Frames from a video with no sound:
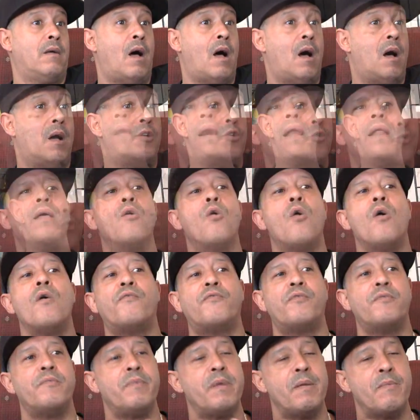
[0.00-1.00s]
Somebody
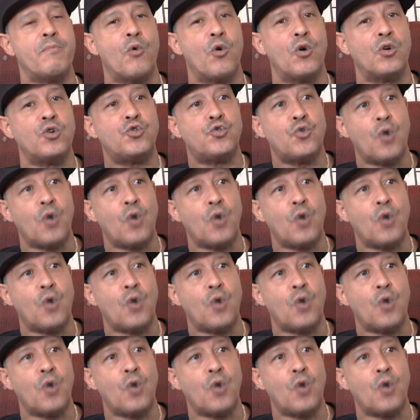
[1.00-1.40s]
offered me more